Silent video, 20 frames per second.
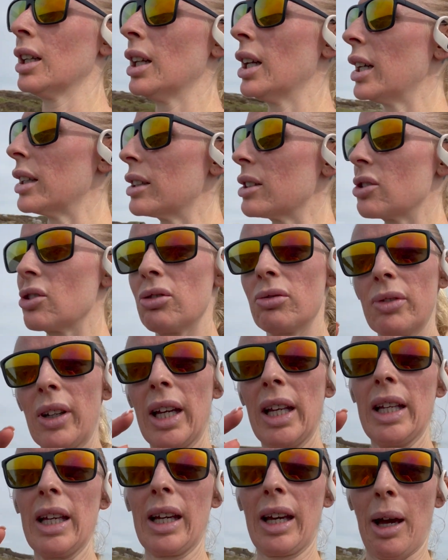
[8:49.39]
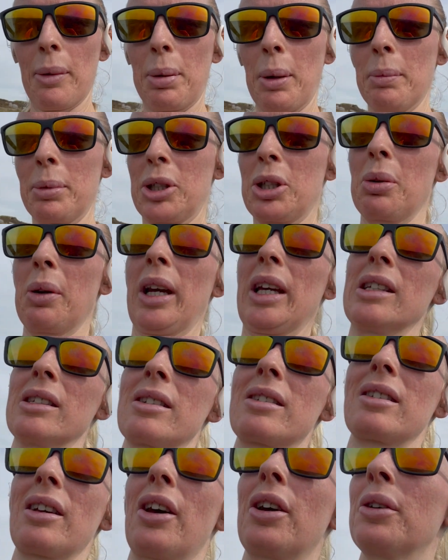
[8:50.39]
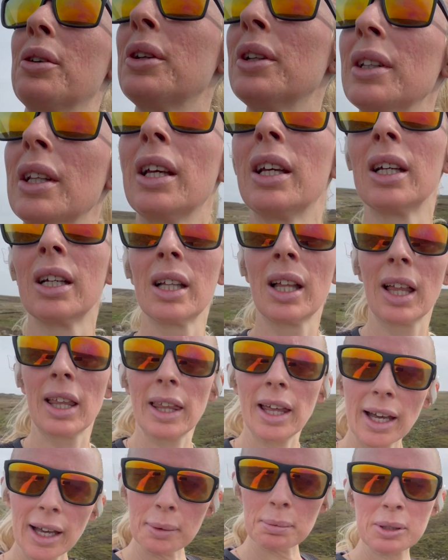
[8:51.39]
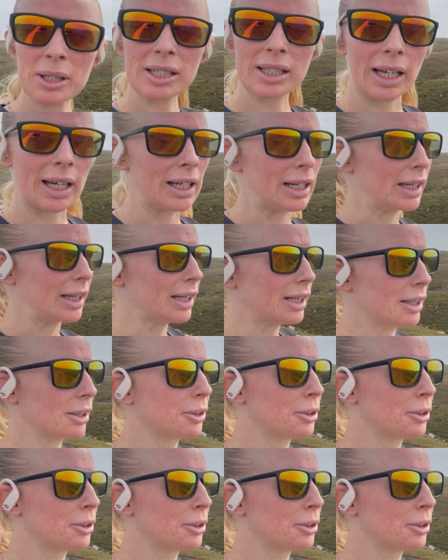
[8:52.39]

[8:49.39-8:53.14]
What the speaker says: And there's not really a gap in between, so that happens daily,